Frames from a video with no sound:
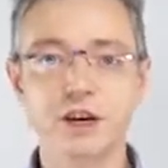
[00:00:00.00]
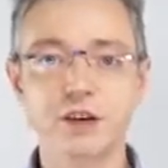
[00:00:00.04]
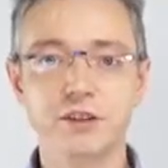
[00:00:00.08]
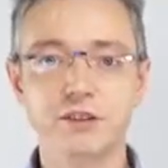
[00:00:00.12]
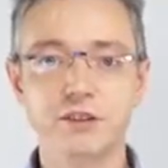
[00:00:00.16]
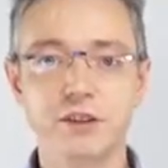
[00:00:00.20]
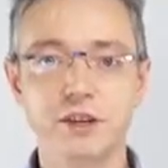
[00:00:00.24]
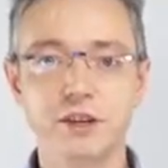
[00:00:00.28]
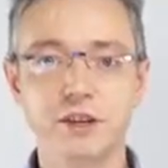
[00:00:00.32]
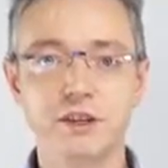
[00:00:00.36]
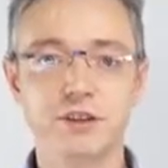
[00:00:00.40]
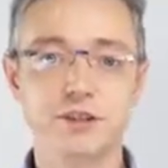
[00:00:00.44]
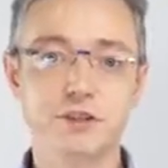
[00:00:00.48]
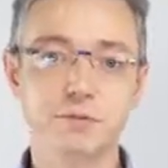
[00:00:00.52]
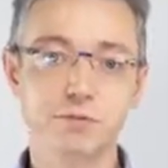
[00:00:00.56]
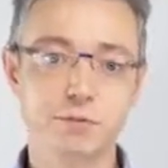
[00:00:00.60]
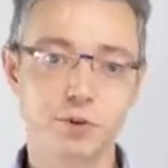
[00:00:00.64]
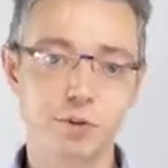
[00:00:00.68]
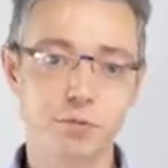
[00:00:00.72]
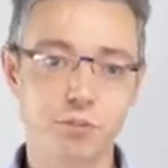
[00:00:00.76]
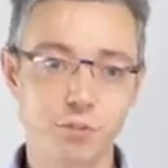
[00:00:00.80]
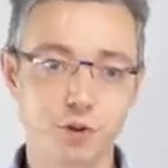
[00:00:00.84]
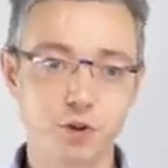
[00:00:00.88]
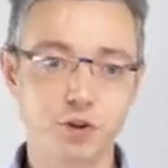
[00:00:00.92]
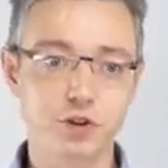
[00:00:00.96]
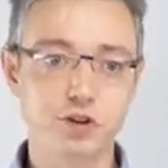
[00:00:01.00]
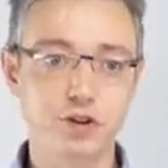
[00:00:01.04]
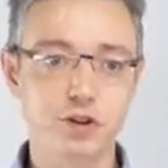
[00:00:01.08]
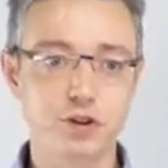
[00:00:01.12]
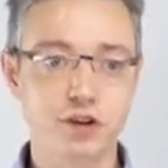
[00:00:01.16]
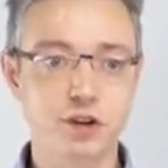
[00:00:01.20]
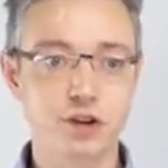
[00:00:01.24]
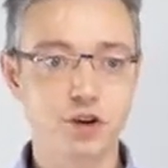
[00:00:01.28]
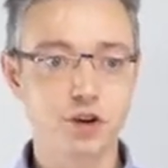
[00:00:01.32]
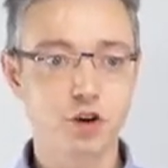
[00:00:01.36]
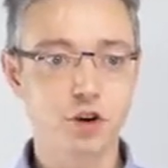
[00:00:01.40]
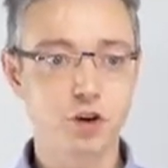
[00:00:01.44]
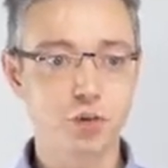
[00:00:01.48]
this proportion
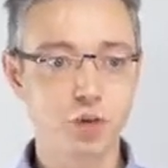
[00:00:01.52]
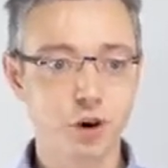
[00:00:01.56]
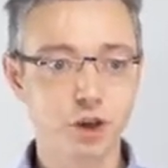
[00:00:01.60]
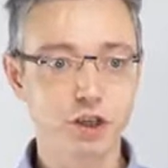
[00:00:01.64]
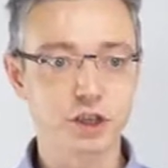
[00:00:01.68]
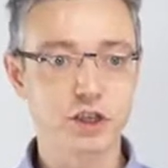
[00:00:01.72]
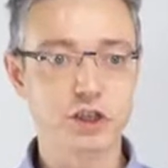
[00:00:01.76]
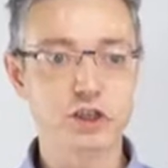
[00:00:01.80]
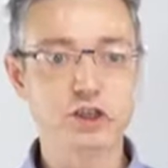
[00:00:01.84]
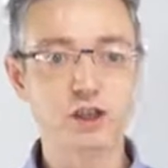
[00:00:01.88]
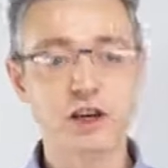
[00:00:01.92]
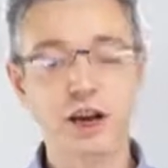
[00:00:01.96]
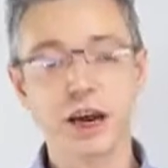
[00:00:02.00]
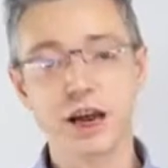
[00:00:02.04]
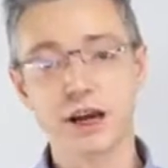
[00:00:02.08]
is quarter,